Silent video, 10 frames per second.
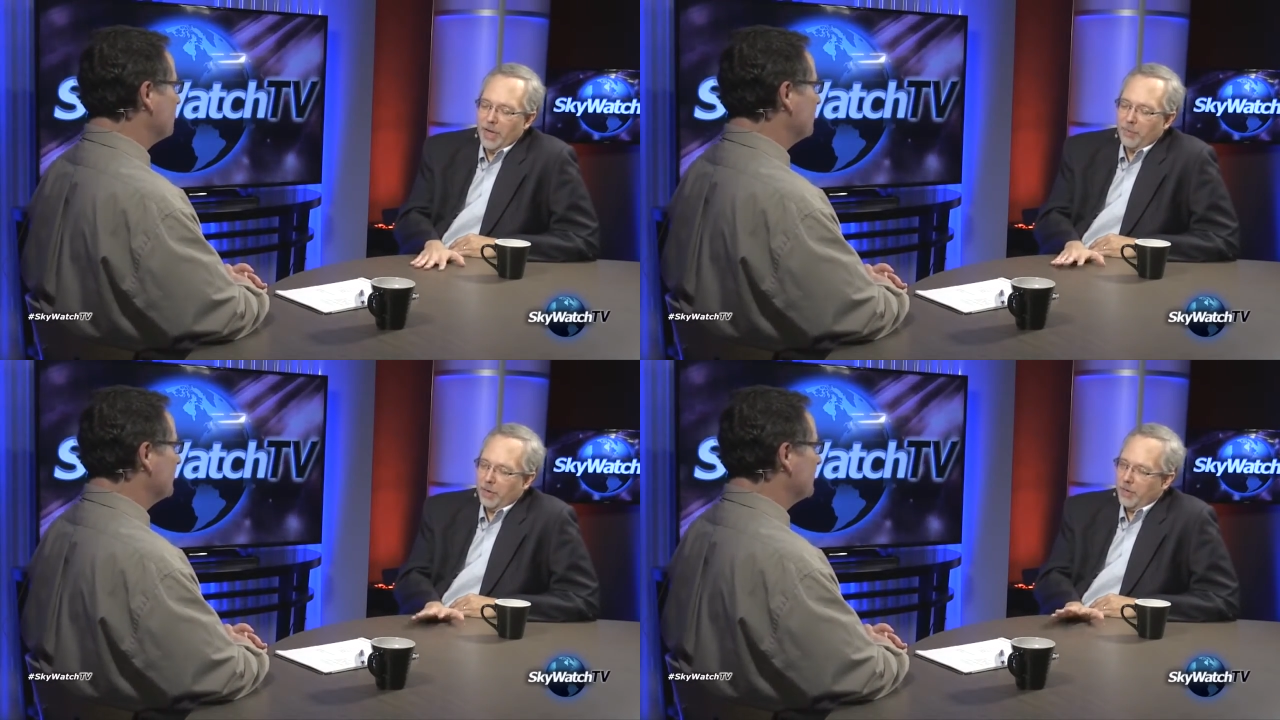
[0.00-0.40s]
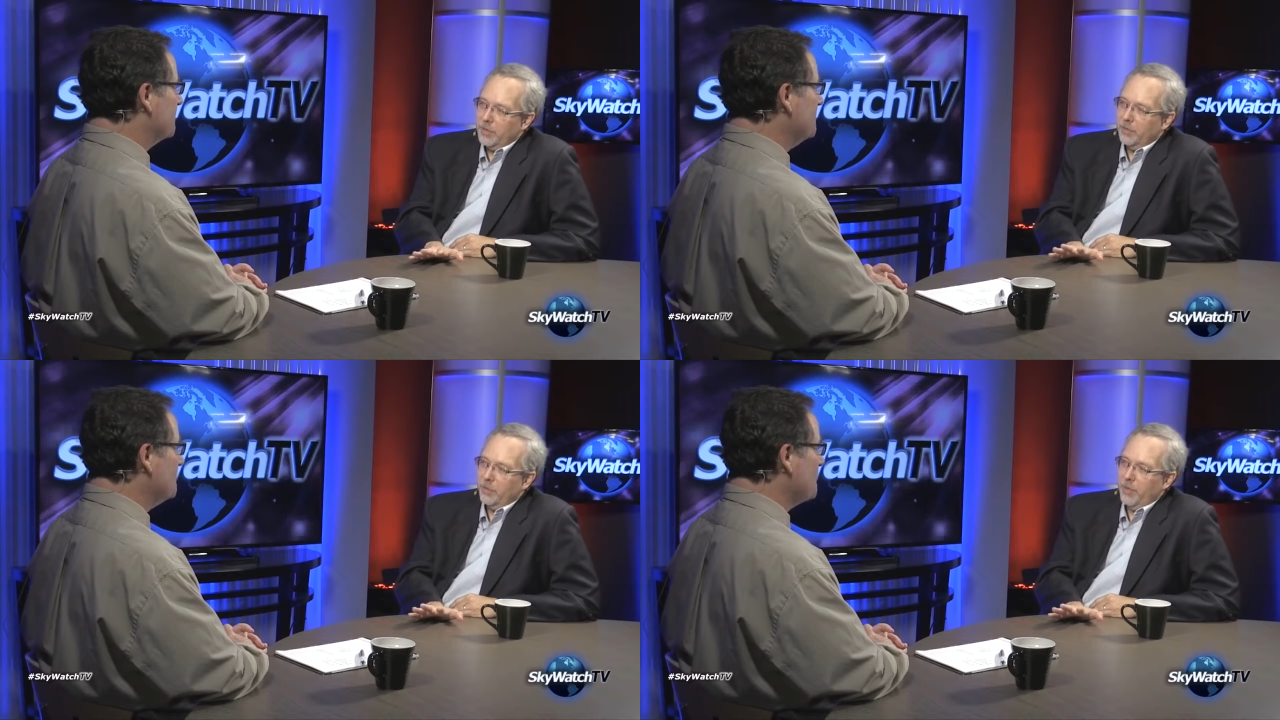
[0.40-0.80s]
Speaker 1: not
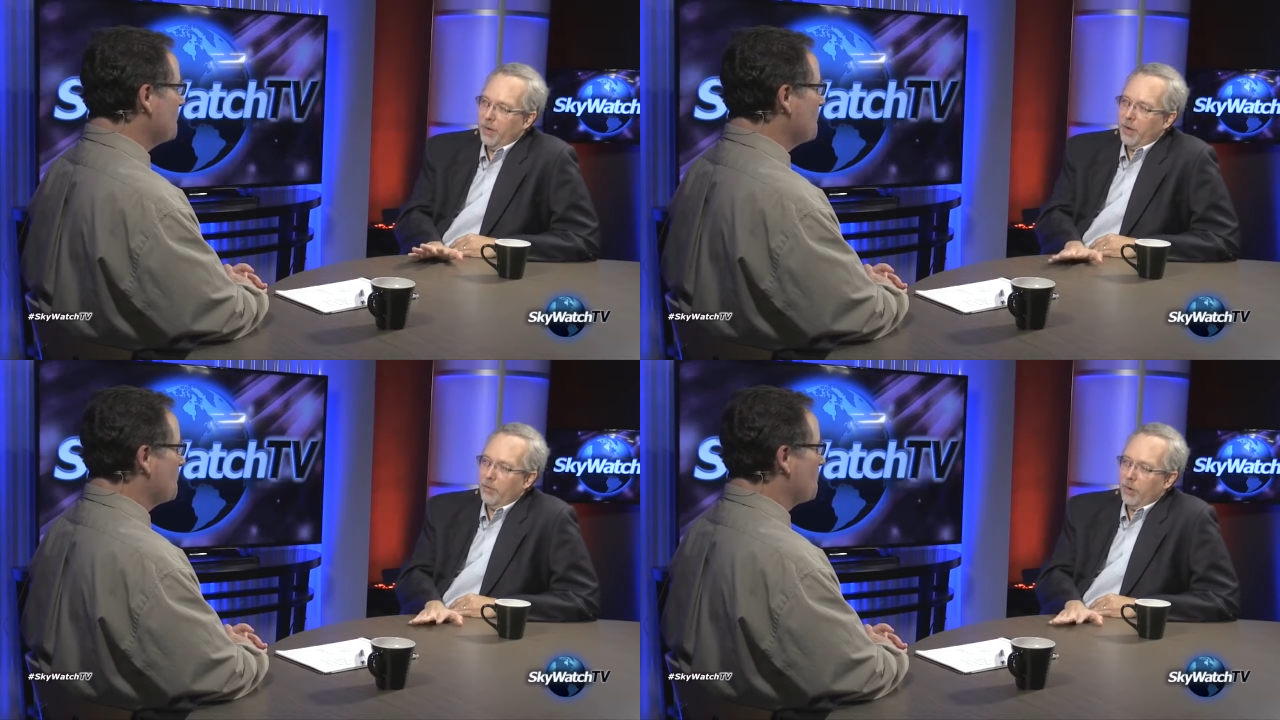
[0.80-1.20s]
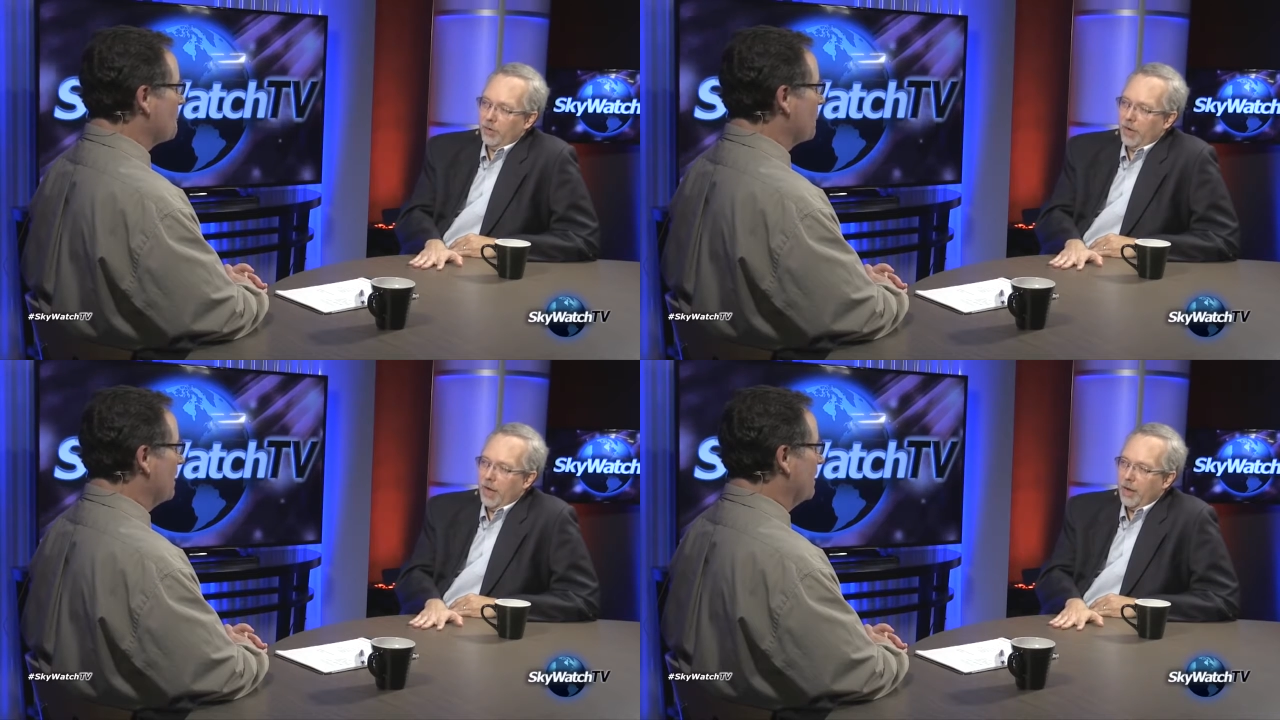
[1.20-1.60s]
because of, of any
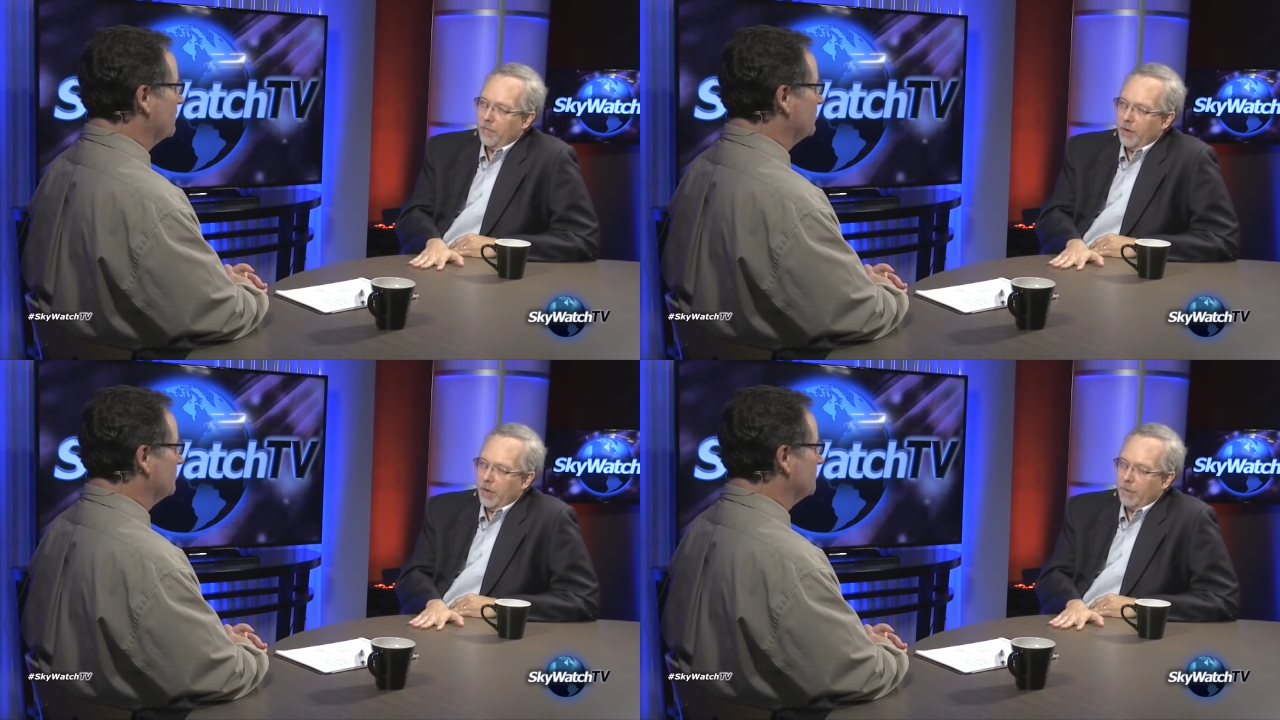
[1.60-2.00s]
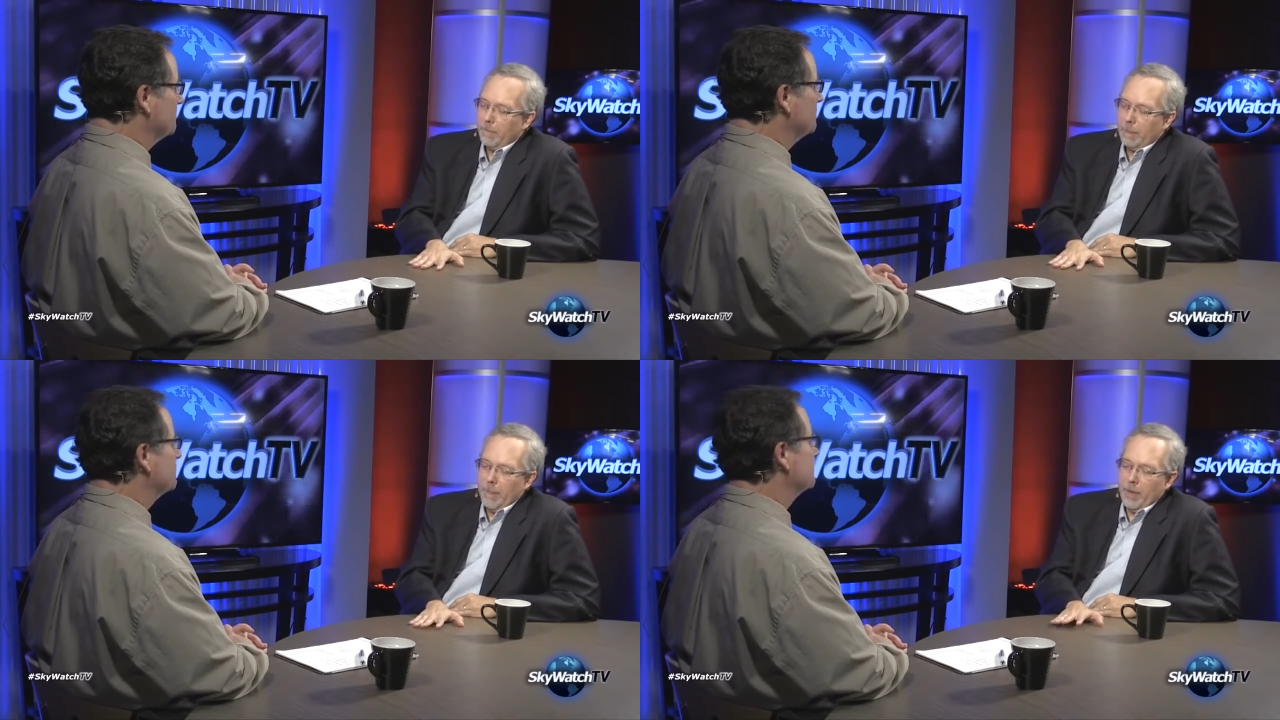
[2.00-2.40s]
work that I've done.